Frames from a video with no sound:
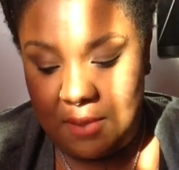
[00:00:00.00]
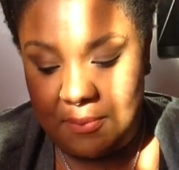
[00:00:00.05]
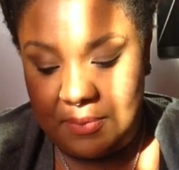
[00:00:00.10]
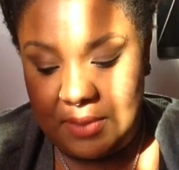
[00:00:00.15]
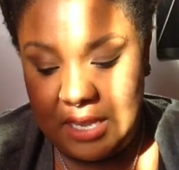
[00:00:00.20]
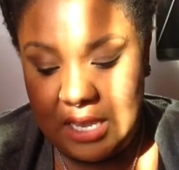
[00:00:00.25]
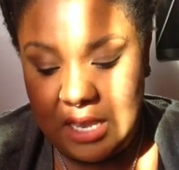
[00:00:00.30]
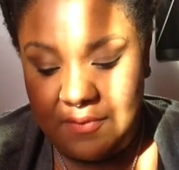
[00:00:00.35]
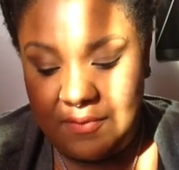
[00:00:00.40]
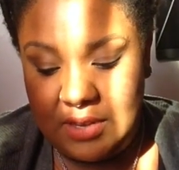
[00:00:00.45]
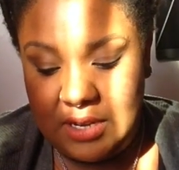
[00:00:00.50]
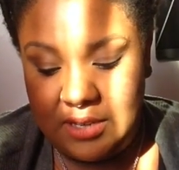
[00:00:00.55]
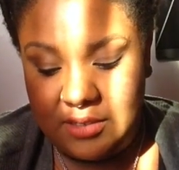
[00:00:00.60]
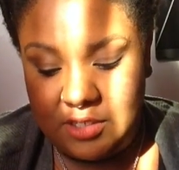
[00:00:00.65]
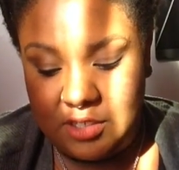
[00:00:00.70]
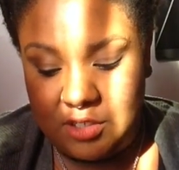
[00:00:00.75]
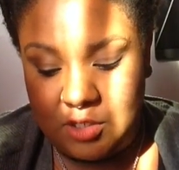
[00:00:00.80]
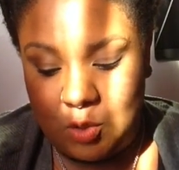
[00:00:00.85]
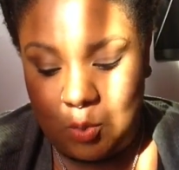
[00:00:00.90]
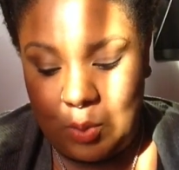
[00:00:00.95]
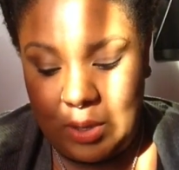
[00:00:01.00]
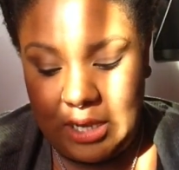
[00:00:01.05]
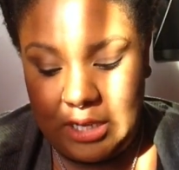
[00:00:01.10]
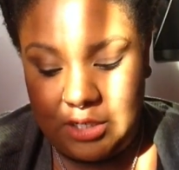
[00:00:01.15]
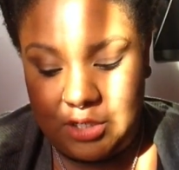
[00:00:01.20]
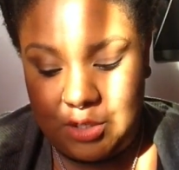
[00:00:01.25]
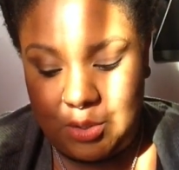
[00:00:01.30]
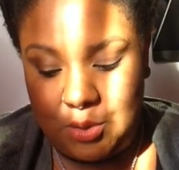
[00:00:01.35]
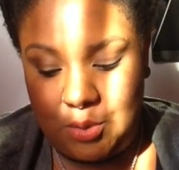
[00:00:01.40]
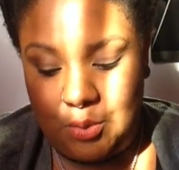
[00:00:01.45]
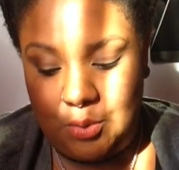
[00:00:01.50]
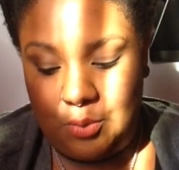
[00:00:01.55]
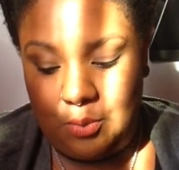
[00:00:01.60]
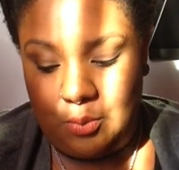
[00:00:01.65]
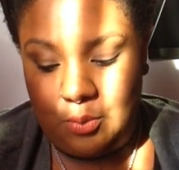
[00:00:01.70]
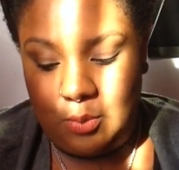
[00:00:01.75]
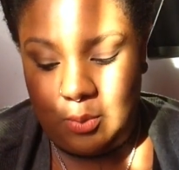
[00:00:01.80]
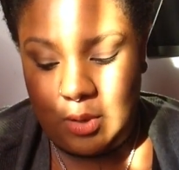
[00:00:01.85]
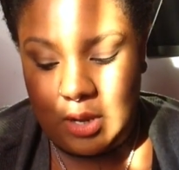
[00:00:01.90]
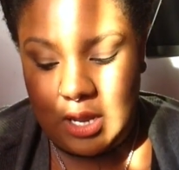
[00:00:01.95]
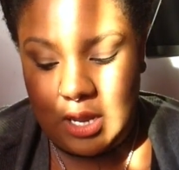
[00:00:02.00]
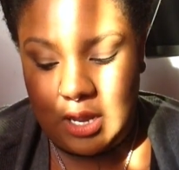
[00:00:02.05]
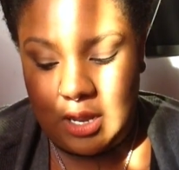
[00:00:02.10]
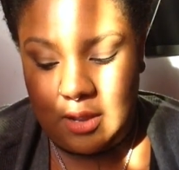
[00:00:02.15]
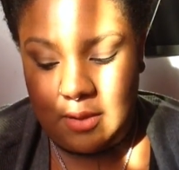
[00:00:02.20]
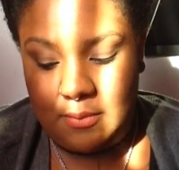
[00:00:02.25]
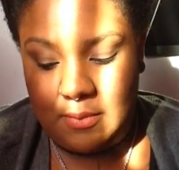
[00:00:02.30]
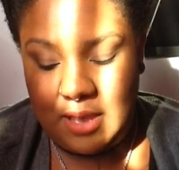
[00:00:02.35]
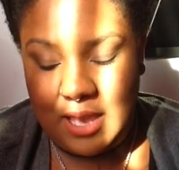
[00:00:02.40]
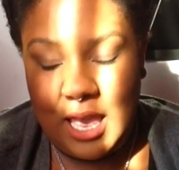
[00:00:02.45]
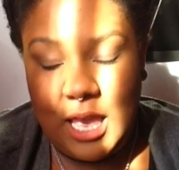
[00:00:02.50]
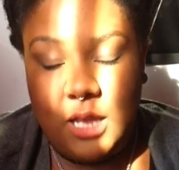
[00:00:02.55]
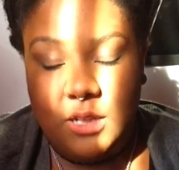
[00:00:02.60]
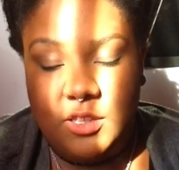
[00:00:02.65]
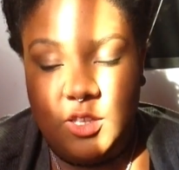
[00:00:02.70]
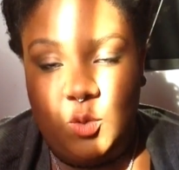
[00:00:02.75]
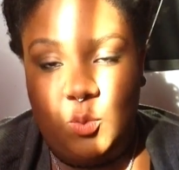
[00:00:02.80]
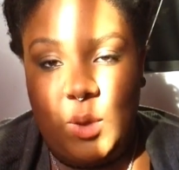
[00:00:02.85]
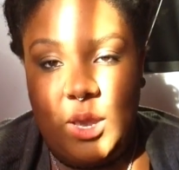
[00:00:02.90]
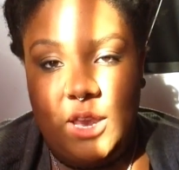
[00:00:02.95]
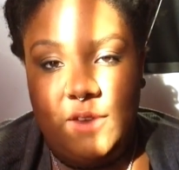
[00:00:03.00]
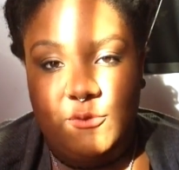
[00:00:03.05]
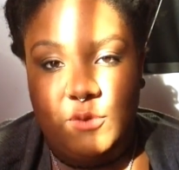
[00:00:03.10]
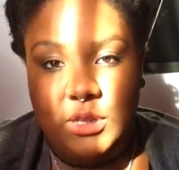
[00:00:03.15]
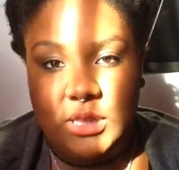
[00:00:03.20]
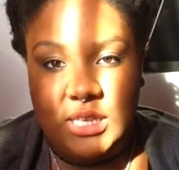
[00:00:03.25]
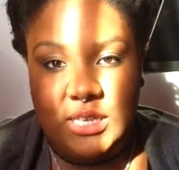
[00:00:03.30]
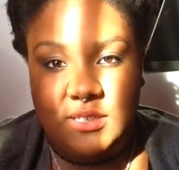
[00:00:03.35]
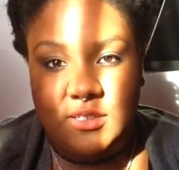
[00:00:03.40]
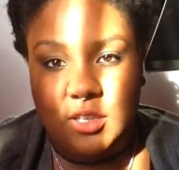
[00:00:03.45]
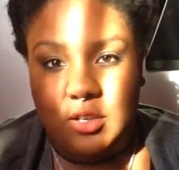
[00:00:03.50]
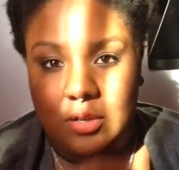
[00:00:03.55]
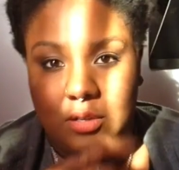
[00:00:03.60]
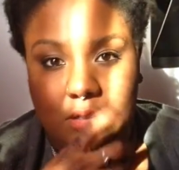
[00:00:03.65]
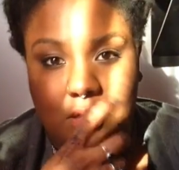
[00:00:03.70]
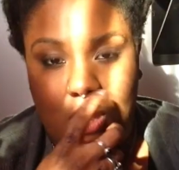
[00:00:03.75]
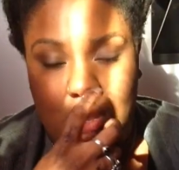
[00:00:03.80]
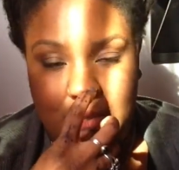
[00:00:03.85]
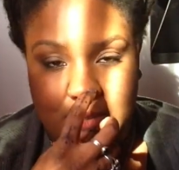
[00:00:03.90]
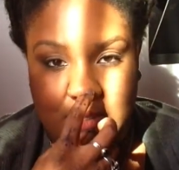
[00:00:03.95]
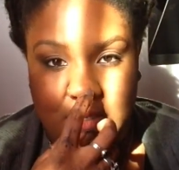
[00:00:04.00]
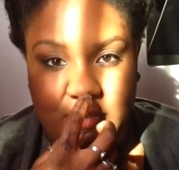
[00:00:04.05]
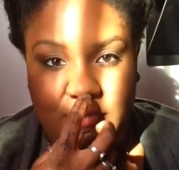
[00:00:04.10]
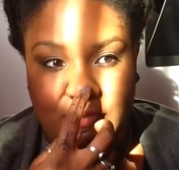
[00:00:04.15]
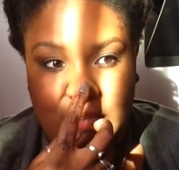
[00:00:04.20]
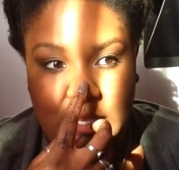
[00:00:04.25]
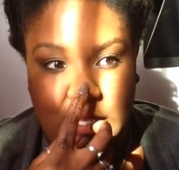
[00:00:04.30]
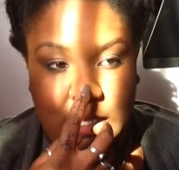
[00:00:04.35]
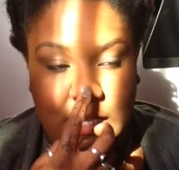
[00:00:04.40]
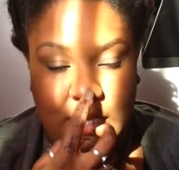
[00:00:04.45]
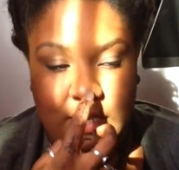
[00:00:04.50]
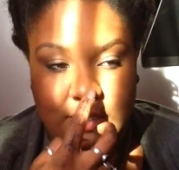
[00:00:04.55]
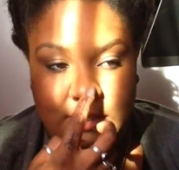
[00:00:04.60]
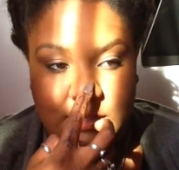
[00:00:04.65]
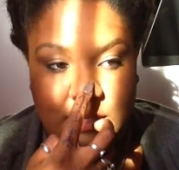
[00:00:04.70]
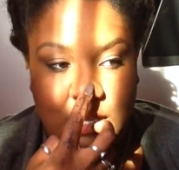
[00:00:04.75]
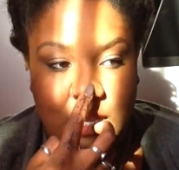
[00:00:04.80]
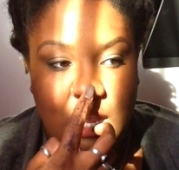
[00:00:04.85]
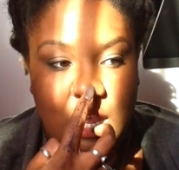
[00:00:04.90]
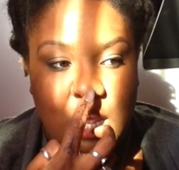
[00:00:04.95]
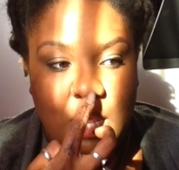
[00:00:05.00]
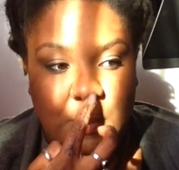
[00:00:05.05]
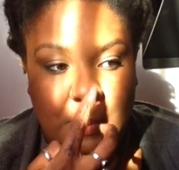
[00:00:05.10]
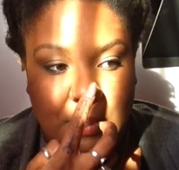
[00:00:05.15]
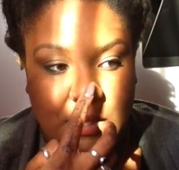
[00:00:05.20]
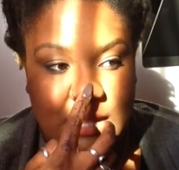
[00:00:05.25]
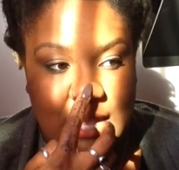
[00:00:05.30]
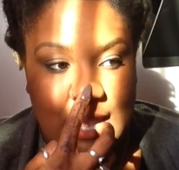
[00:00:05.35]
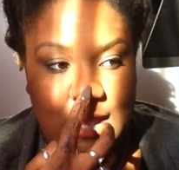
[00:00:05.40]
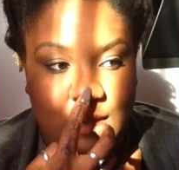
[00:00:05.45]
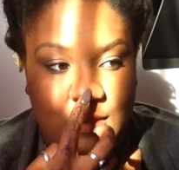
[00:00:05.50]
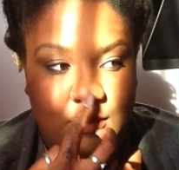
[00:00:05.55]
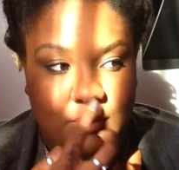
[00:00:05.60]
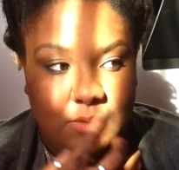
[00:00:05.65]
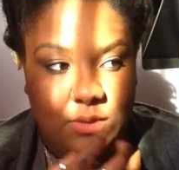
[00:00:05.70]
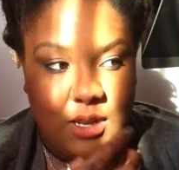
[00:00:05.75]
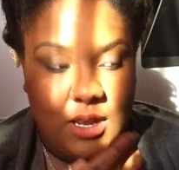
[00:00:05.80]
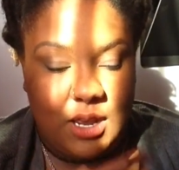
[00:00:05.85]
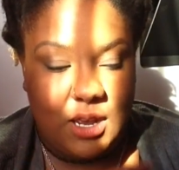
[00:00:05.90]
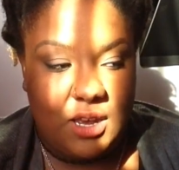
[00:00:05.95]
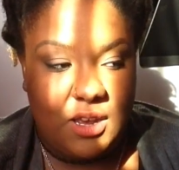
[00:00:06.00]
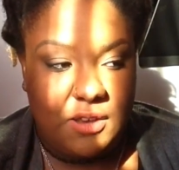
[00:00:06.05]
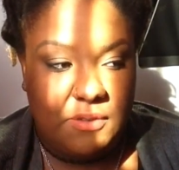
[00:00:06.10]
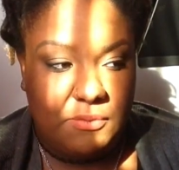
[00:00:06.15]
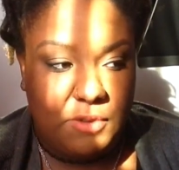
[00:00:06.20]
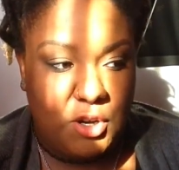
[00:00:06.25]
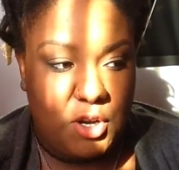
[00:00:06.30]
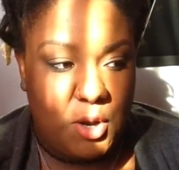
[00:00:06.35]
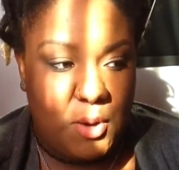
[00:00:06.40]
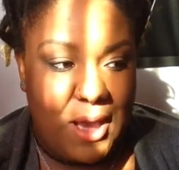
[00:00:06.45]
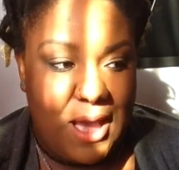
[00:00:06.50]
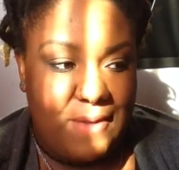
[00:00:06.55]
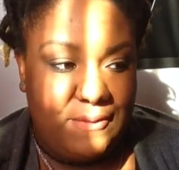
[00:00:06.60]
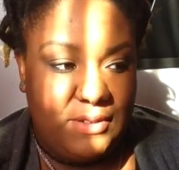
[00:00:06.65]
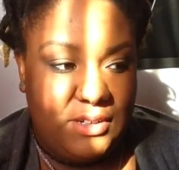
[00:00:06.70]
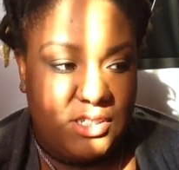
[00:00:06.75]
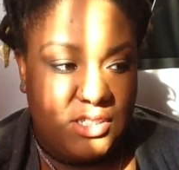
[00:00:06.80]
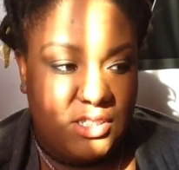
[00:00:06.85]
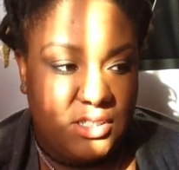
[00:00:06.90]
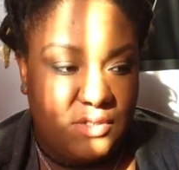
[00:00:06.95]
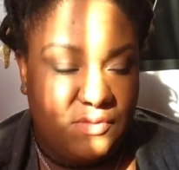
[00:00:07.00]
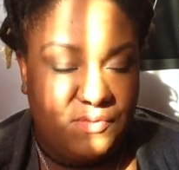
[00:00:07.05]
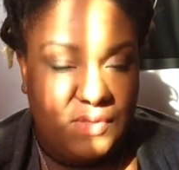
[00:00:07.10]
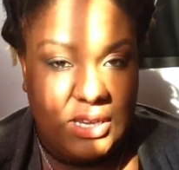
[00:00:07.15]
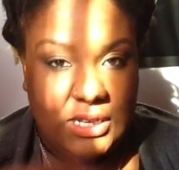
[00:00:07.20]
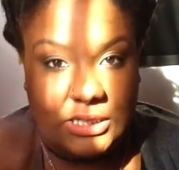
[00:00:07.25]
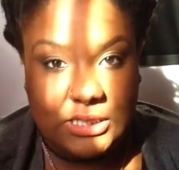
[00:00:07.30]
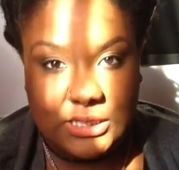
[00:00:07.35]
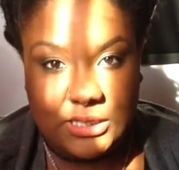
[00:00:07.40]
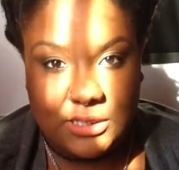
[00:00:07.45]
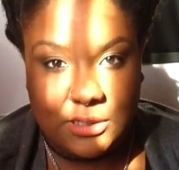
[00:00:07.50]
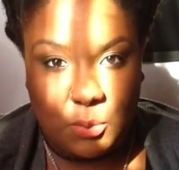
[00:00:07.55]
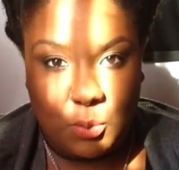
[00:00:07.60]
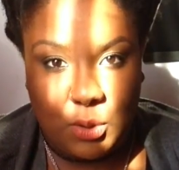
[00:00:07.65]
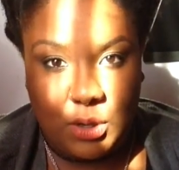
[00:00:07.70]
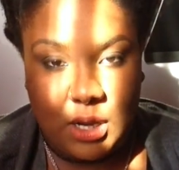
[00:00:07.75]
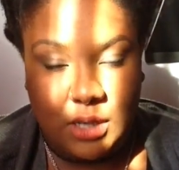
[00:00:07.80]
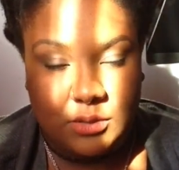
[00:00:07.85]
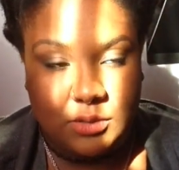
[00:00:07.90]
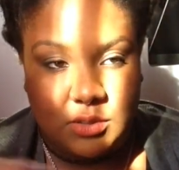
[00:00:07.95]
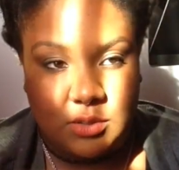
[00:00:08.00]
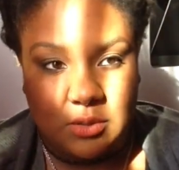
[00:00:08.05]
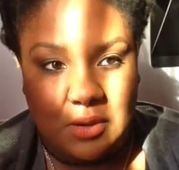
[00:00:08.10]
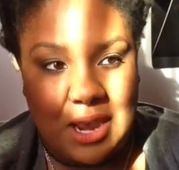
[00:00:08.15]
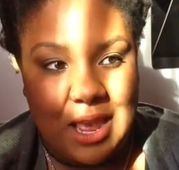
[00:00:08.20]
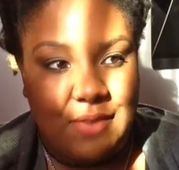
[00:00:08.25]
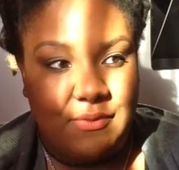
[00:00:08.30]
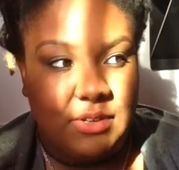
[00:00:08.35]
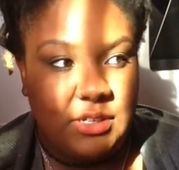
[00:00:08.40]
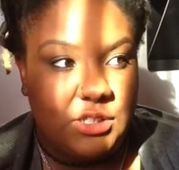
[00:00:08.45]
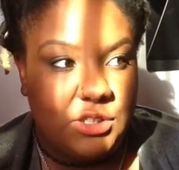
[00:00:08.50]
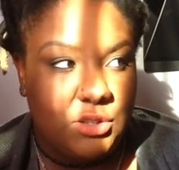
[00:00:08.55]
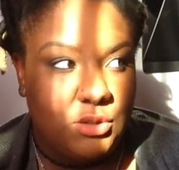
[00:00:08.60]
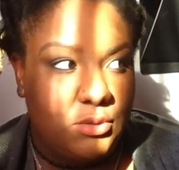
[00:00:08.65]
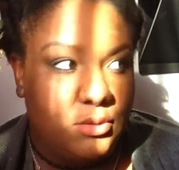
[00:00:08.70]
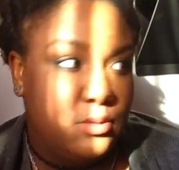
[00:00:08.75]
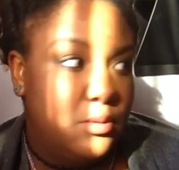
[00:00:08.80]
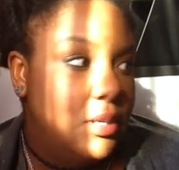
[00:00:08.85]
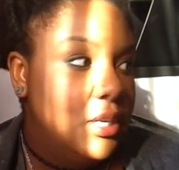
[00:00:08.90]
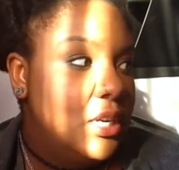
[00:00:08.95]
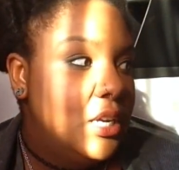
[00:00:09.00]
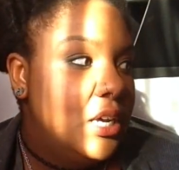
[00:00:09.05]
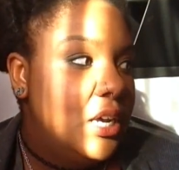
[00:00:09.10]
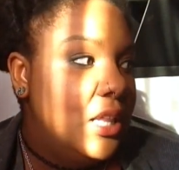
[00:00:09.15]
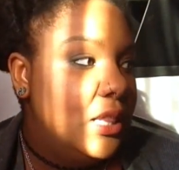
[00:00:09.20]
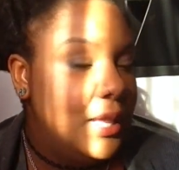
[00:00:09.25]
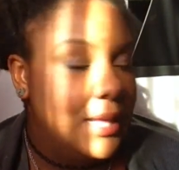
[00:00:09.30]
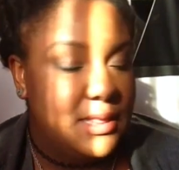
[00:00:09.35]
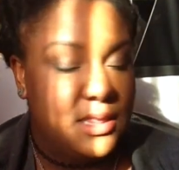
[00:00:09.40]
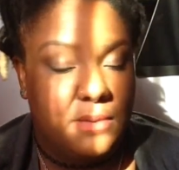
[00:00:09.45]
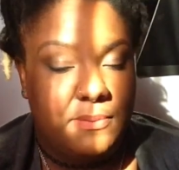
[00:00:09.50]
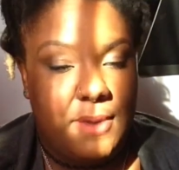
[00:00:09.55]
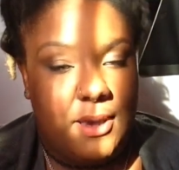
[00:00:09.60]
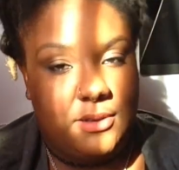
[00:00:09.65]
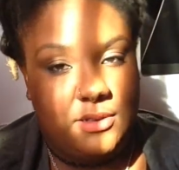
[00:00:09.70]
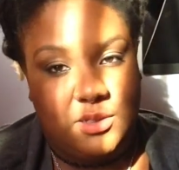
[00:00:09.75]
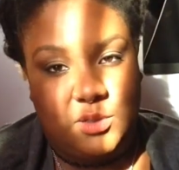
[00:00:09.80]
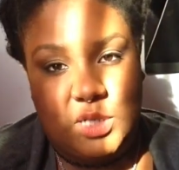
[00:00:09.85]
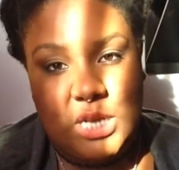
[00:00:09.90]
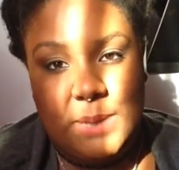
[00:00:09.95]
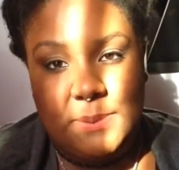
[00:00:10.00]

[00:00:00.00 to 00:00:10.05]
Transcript: think of it as just a way to, a healthy way of releasing your thoughts and feelings without, having to vent to someone else or having to let them out in